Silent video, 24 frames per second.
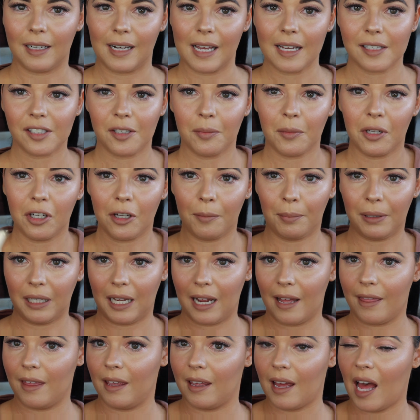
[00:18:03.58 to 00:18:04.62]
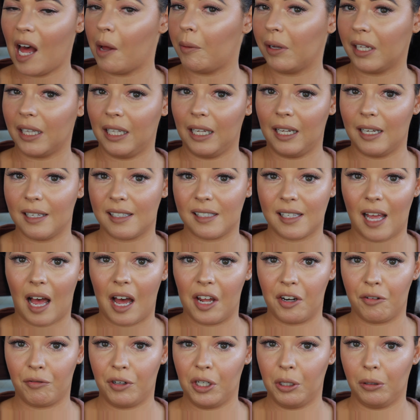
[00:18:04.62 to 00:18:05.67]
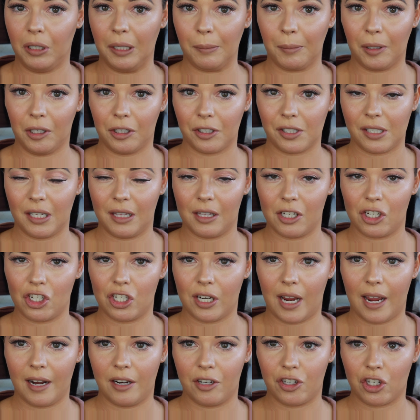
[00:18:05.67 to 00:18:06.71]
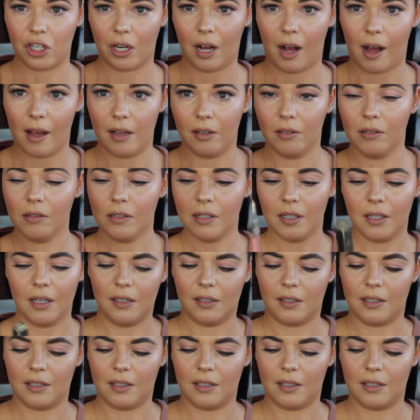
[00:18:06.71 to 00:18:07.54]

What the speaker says: Next I'm going to apply the Hourglass Unreal Lip Gloss in the shade Child.